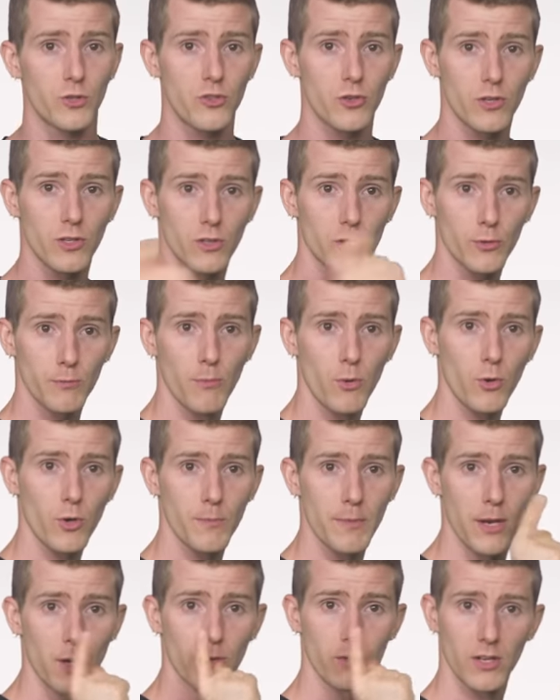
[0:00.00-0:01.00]
which you can learn more
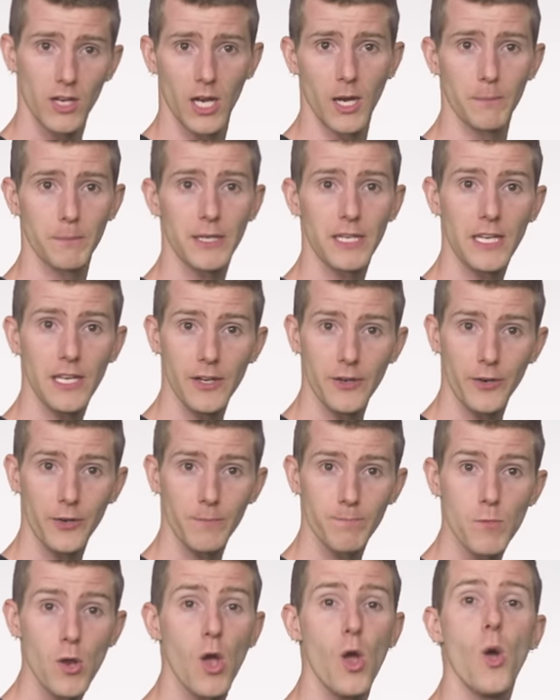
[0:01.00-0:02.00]
about up
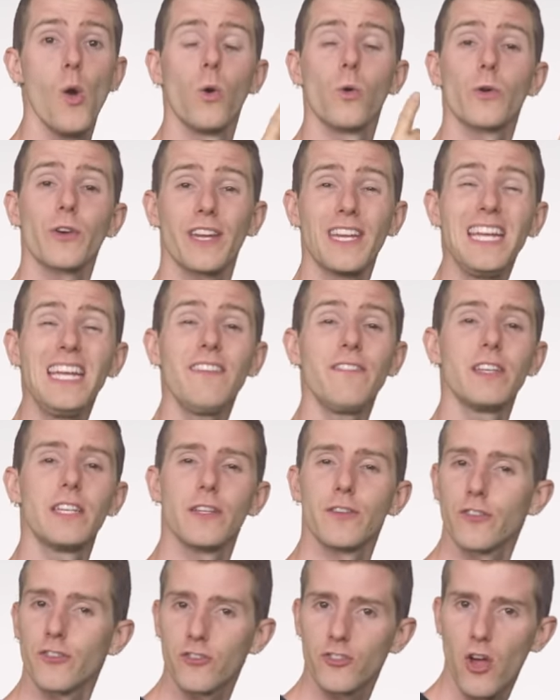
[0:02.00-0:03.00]
here, or even
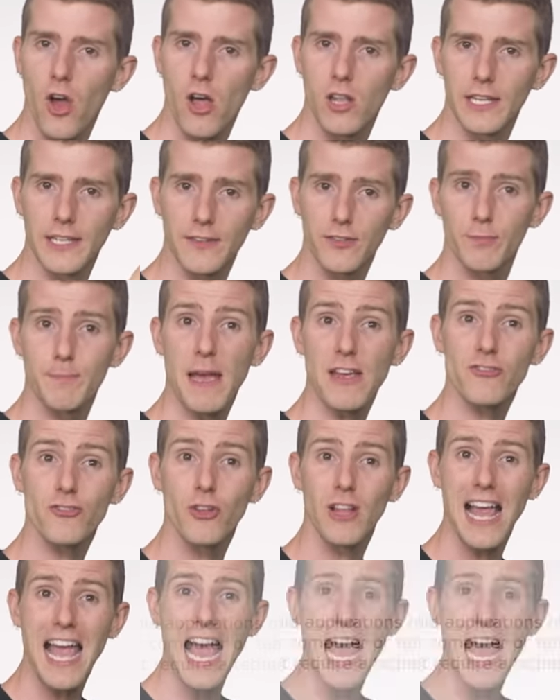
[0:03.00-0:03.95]
installing special